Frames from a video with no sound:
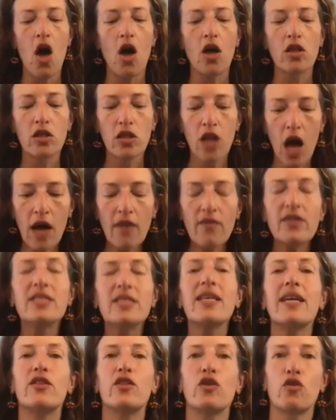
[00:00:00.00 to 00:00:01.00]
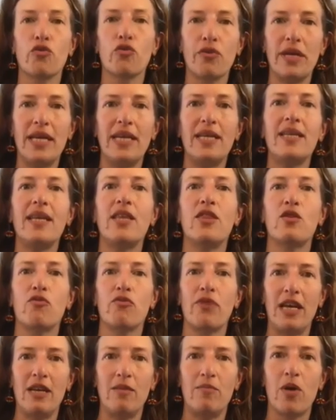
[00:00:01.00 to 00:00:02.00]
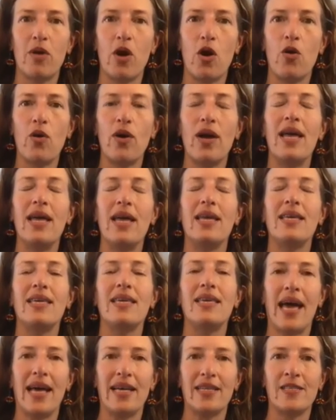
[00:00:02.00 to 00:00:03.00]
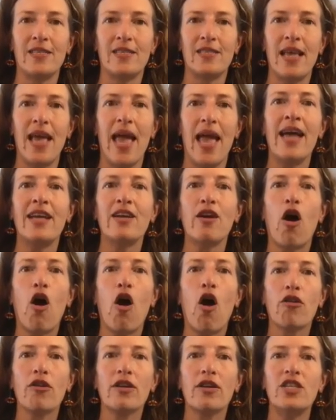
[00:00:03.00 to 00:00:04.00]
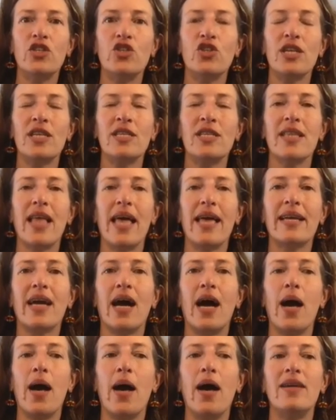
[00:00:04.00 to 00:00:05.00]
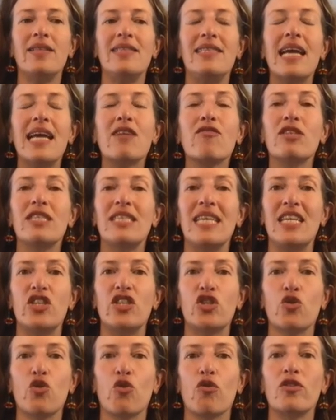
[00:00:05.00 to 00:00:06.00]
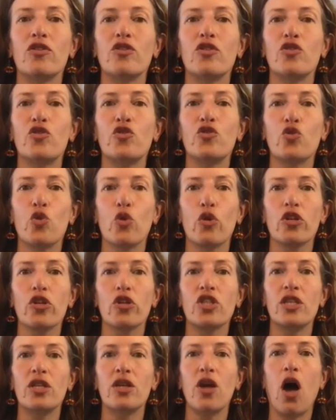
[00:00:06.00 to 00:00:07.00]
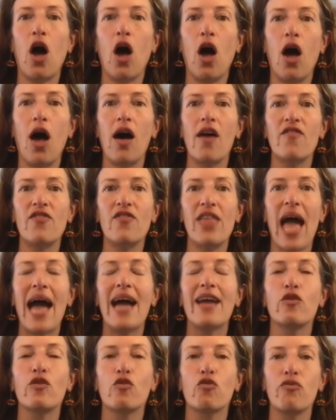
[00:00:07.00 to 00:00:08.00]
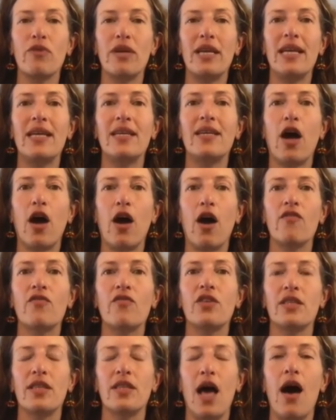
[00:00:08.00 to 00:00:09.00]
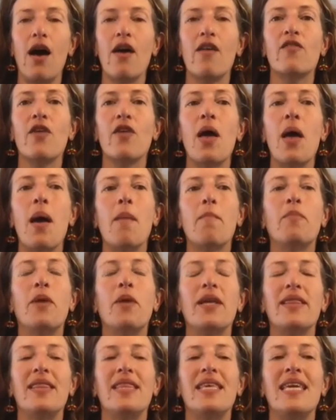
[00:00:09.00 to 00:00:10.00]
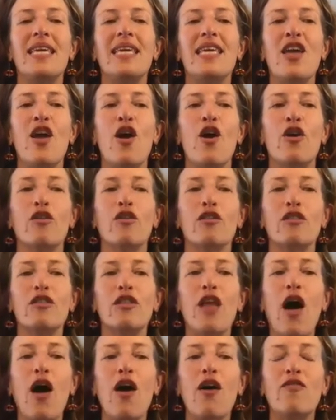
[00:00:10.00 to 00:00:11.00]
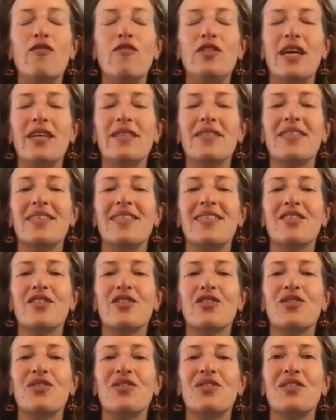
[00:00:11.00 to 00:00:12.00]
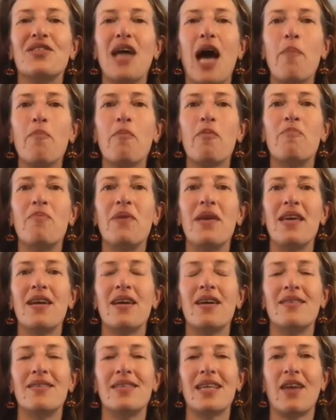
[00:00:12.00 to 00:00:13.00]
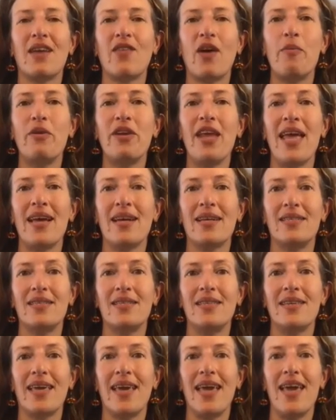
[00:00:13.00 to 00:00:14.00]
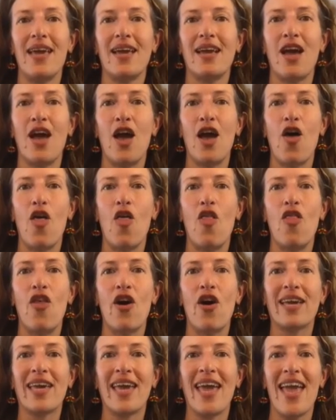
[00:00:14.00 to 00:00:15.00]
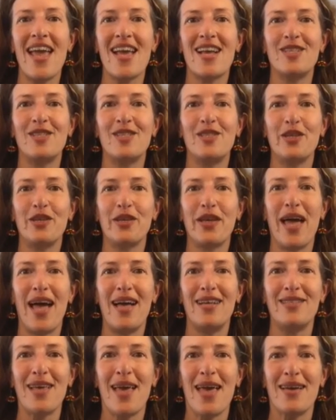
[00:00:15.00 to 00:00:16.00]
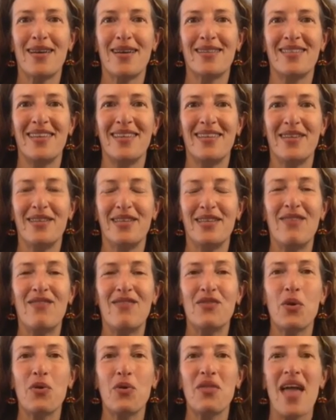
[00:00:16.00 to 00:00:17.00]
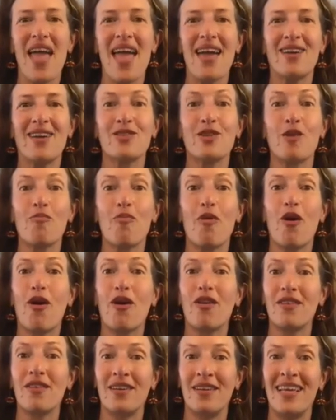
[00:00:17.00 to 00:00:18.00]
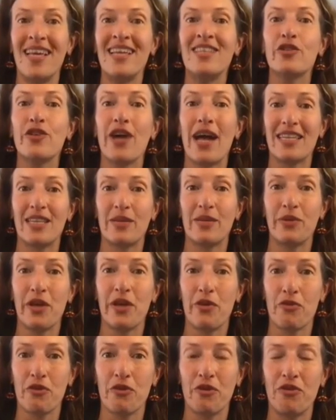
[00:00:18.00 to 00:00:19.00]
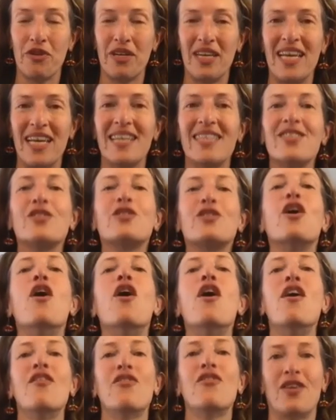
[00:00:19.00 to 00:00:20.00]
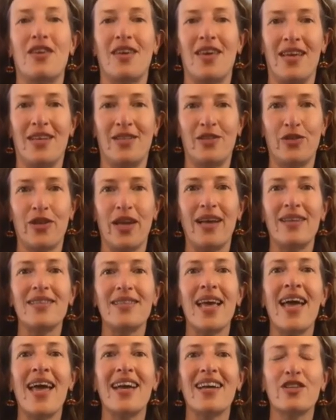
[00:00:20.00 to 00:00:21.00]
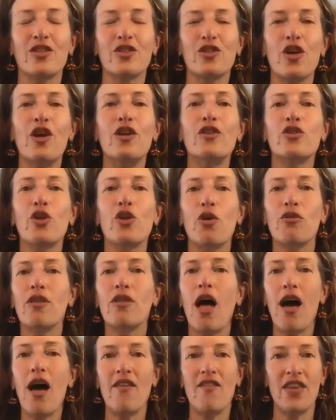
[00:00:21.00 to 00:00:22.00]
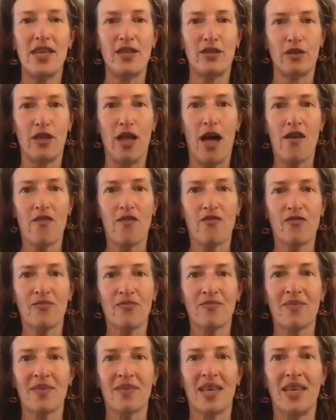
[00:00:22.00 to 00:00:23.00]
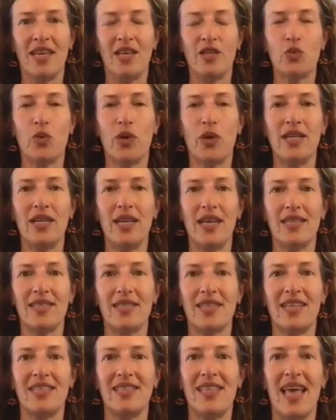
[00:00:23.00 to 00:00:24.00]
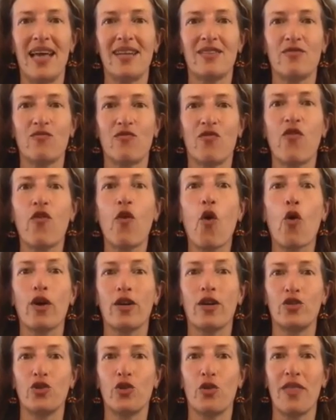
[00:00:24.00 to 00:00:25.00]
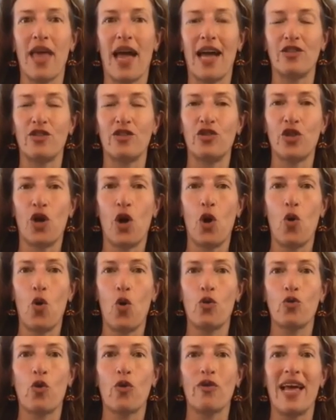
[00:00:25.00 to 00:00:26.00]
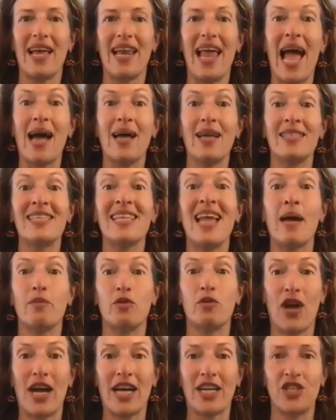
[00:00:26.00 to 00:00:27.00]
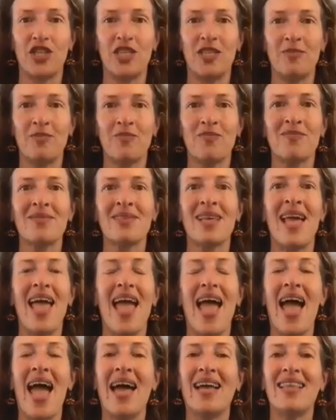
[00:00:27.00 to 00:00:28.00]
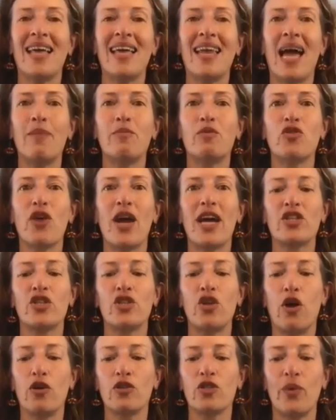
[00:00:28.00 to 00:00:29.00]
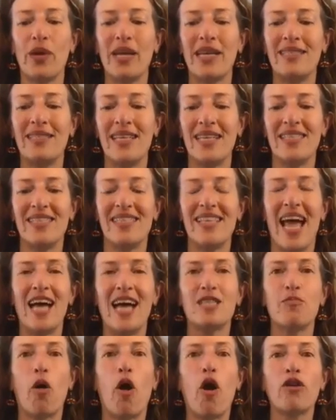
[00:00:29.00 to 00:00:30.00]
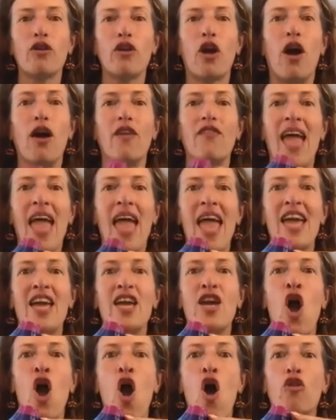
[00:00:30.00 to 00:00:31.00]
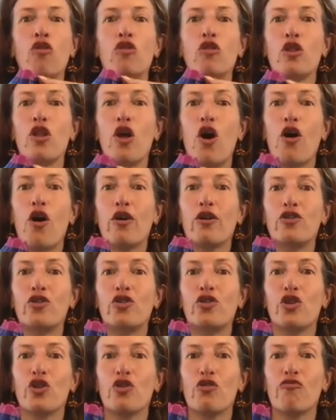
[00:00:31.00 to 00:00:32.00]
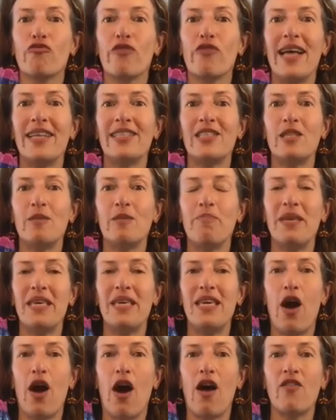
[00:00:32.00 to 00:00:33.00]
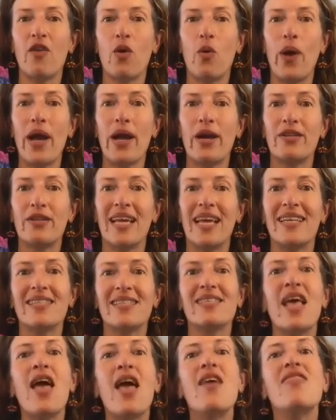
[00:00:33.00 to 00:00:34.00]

Love is like the green in the rainbow. Yes. And orange is like a degradation or distortion of that green of the love. But the love doesn't stop being, it's like if I put eggs in the cake, The cake still has eggs in it, even though the eggs are interacting with other ingredients. The cake still has eggs. So love is love. It is what it is. It is that force or that tone or that it's an abstraction, and that abstraction also exists as part of a larger recipe of awareness.